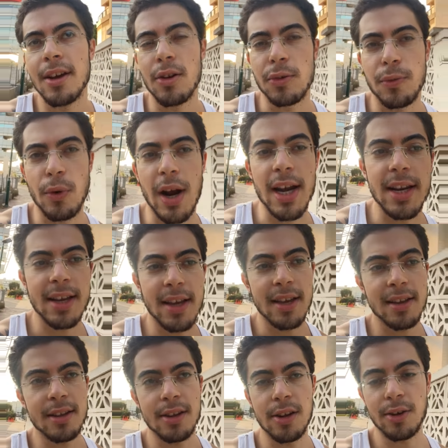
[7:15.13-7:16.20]
on
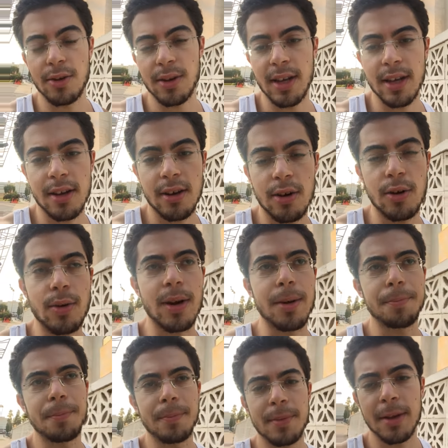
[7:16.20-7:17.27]
Friday, you know, you're like, oh,
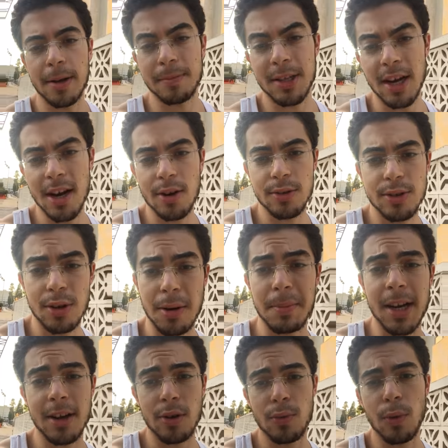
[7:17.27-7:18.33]
I'm, I'm tired, so I'm
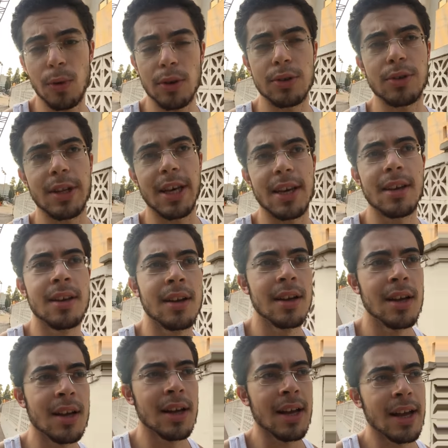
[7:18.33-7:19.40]
not going to work today
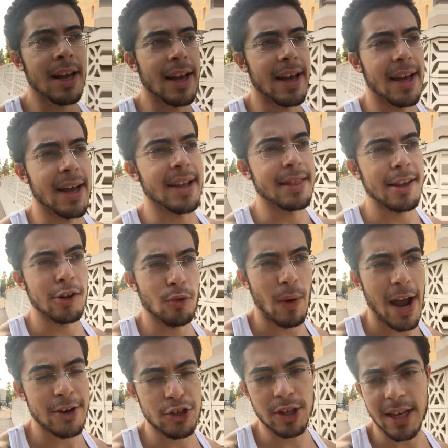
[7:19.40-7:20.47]
and then you
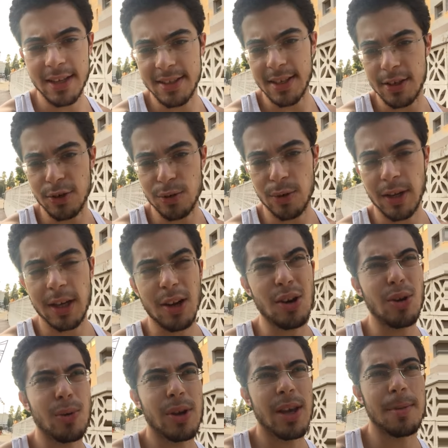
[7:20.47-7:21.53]
rationalize it because you're like
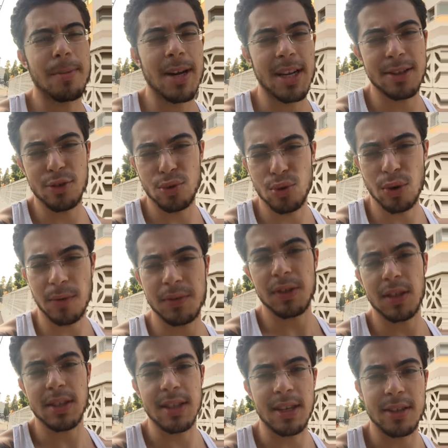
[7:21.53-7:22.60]
oh okay but i deserve
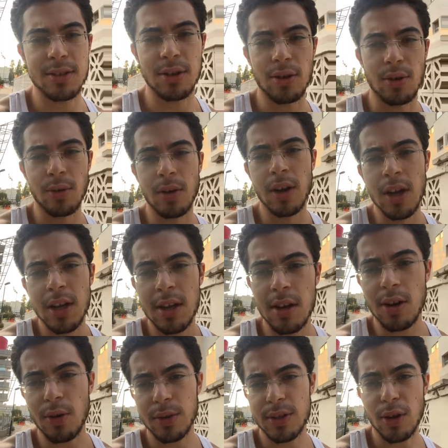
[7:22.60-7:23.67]
success so you
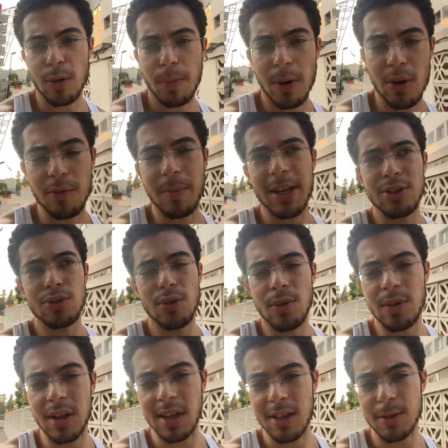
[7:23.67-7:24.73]
know it's all part of my
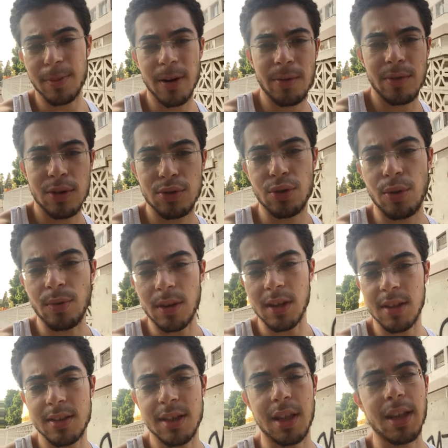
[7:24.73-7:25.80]
journey it's part of the
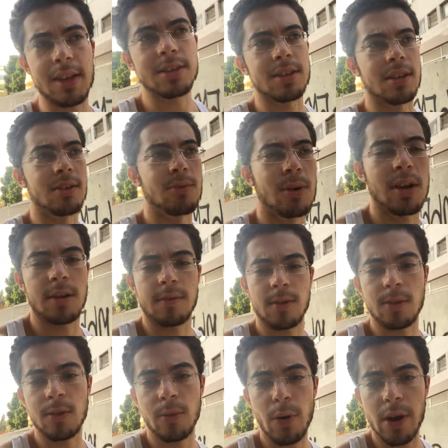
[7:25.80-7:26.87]
journey it's a lesson
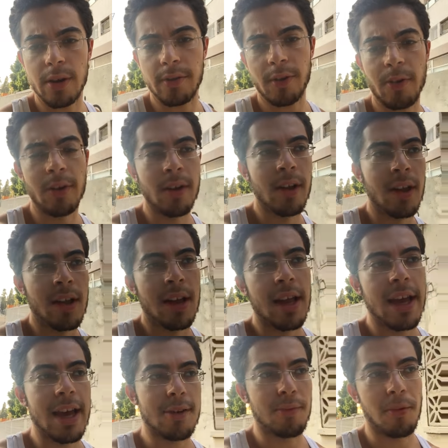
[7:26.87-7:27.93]
whatever whatever
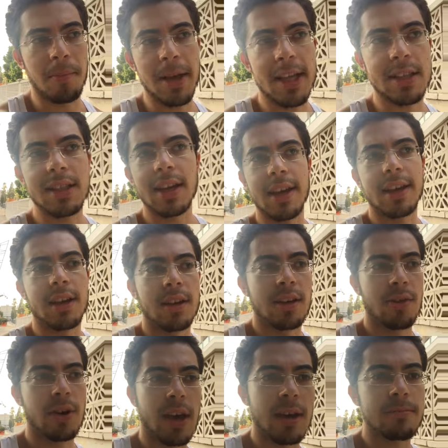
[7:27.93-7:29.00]
and for me it's like
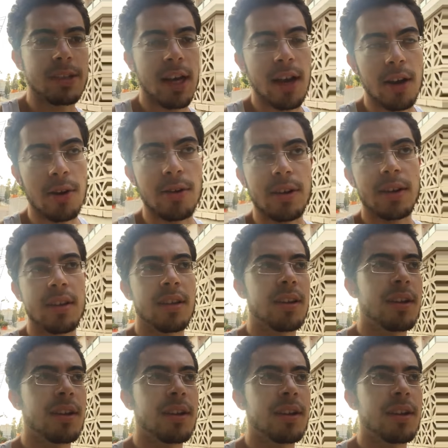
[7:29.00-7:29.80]
okay i'm tired